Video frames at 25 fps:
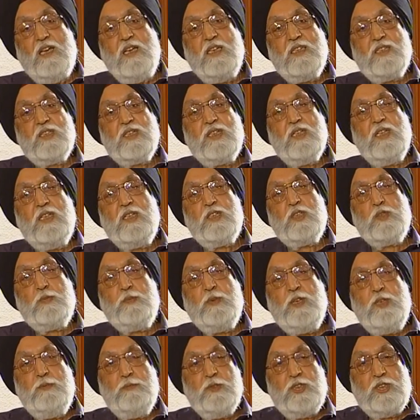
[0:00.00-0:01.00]
It's
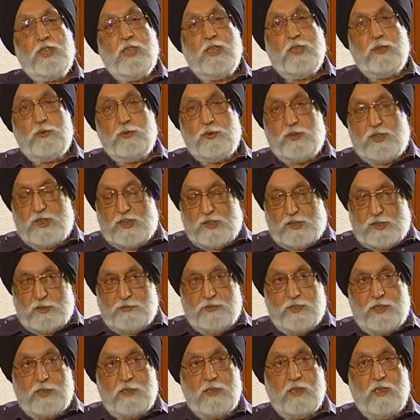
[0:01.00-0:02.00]
premature to think
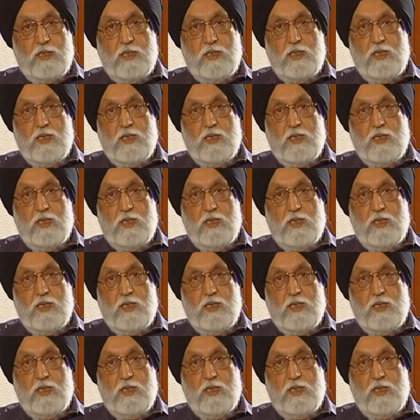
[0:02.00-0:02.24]
of it,